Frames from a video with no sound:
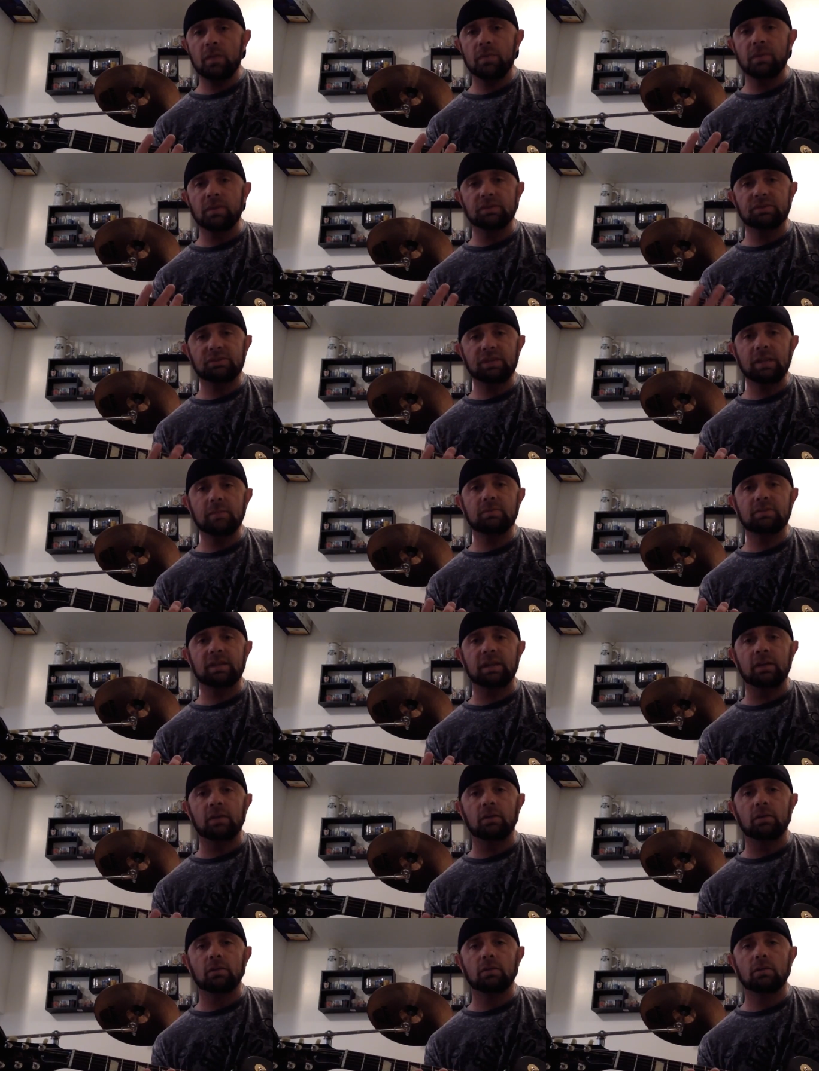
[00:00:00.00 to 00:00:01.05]
the same
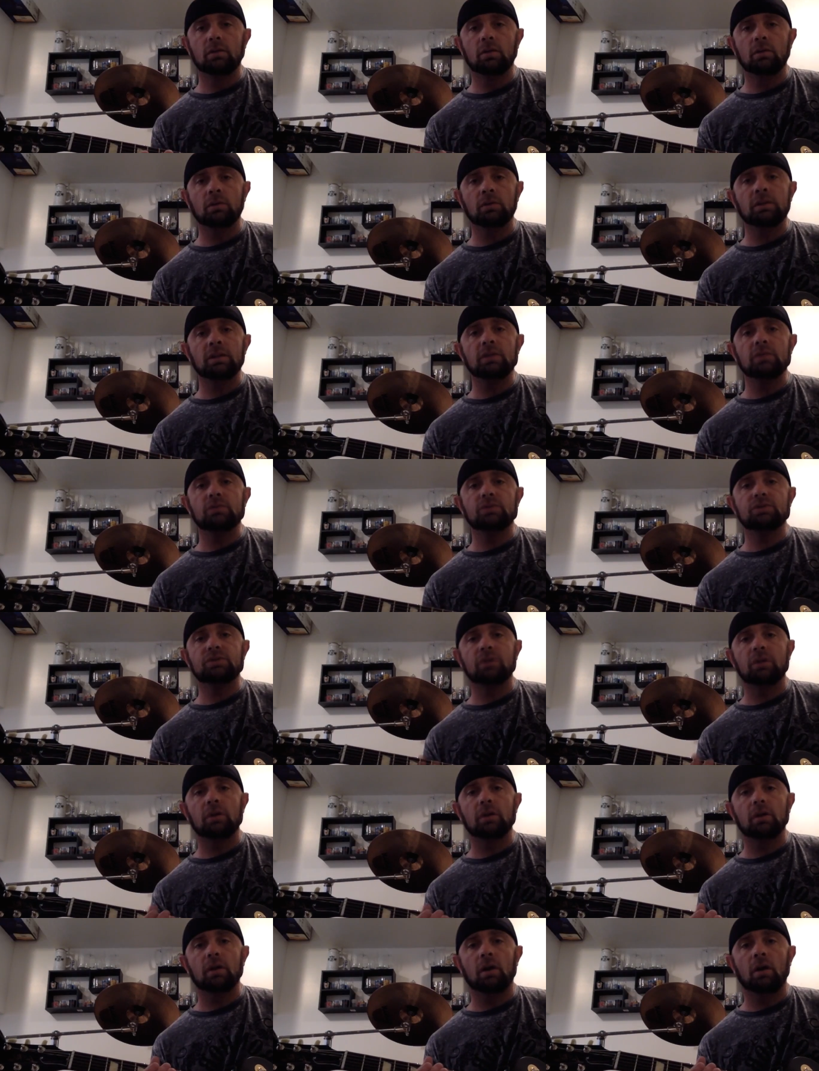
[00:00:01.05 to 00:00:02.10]
scale, only you
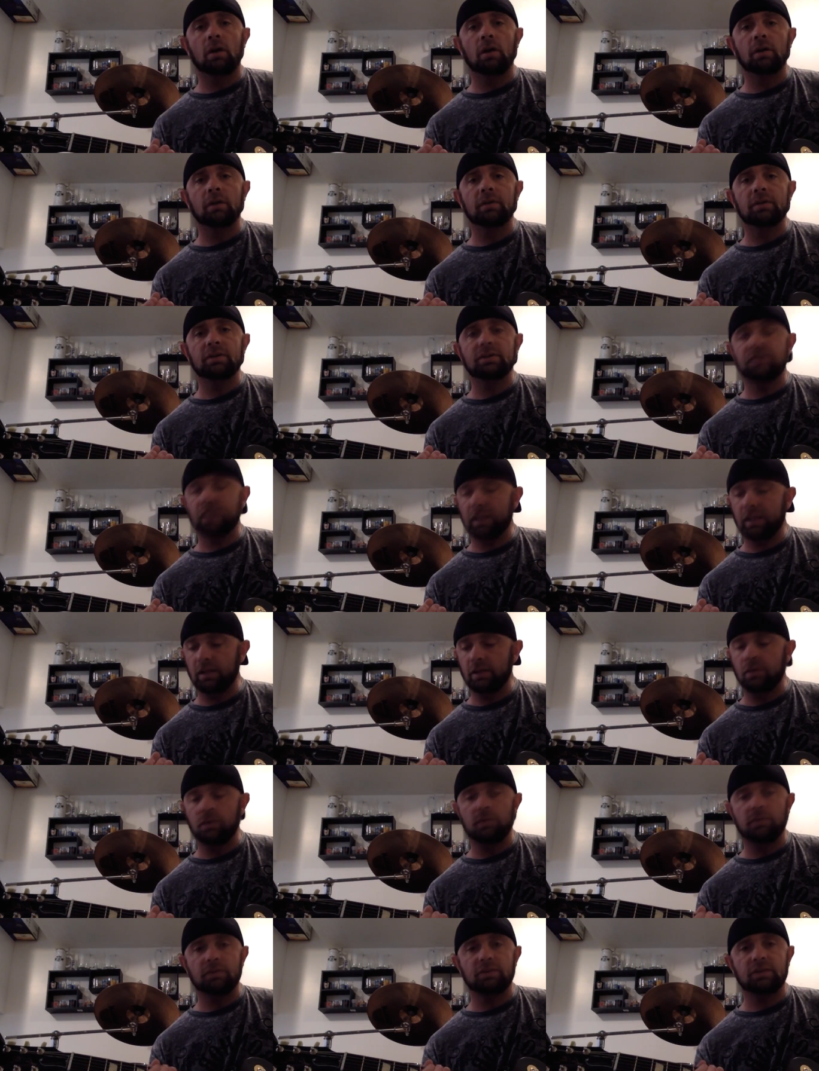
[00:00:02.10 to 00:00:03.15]
start on the second
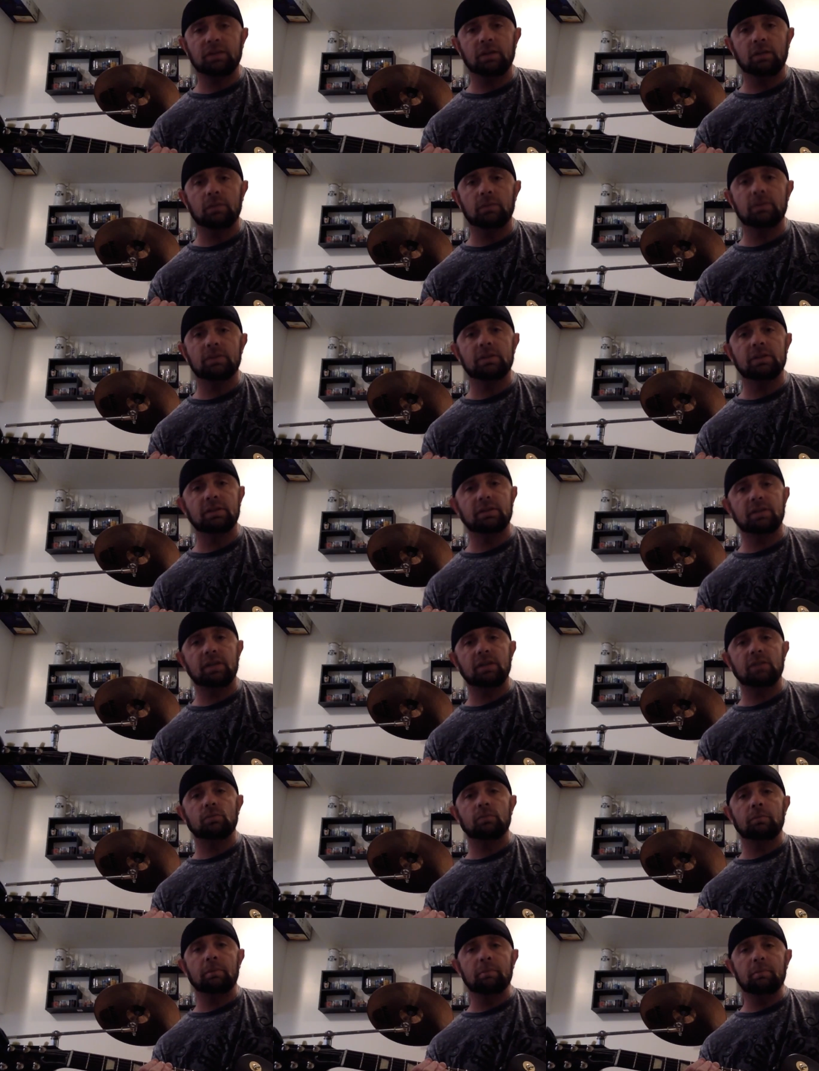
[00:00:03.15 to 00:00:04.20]
note of the scale, which in this
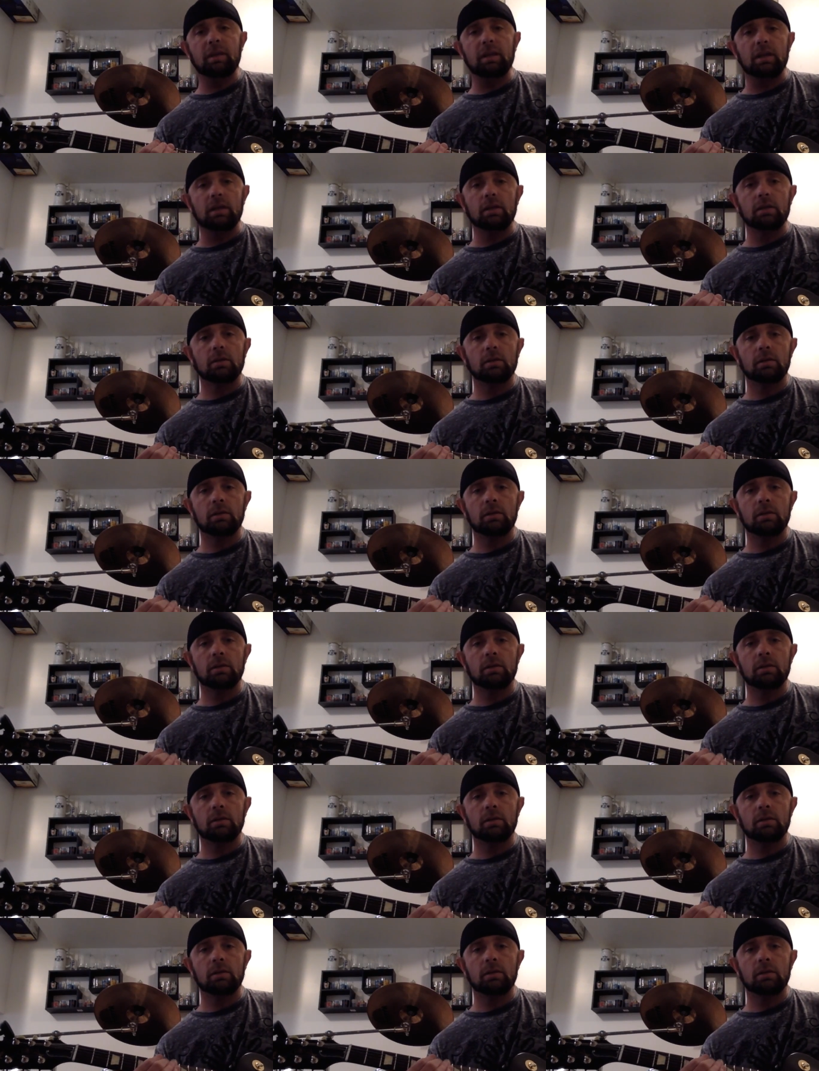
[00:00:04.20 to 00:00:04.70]
case would be B,